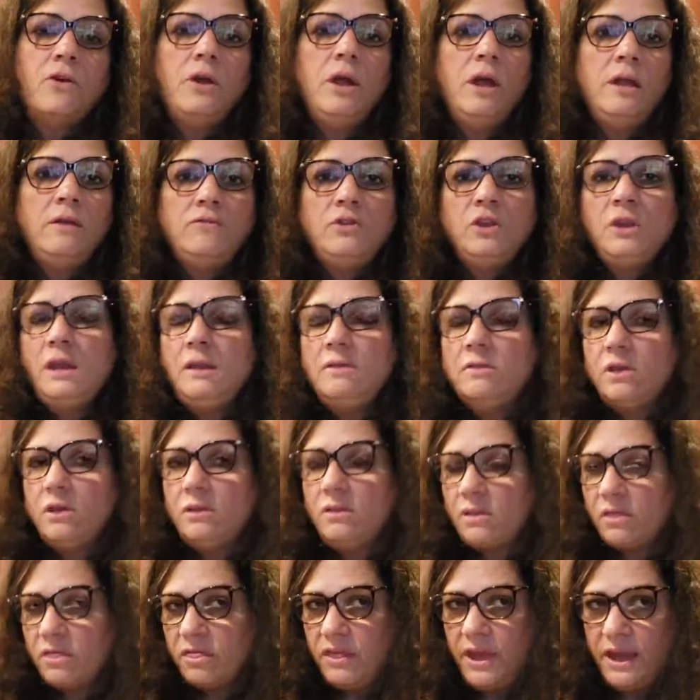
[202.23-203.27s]
if you need like
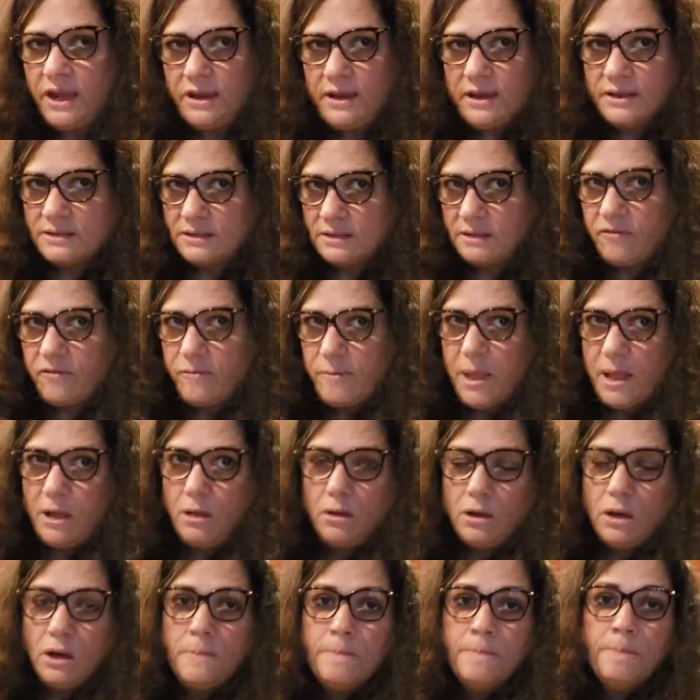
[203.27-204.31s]
the thickness of
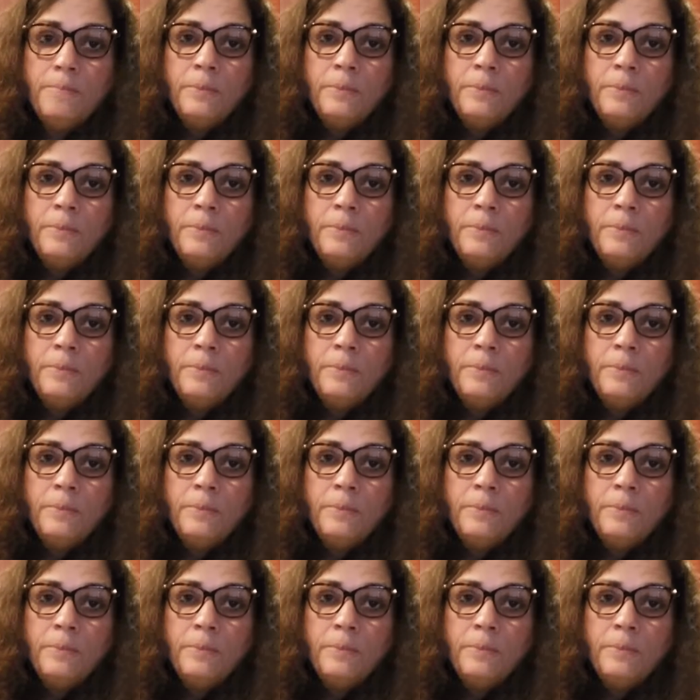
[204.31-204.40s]
milk,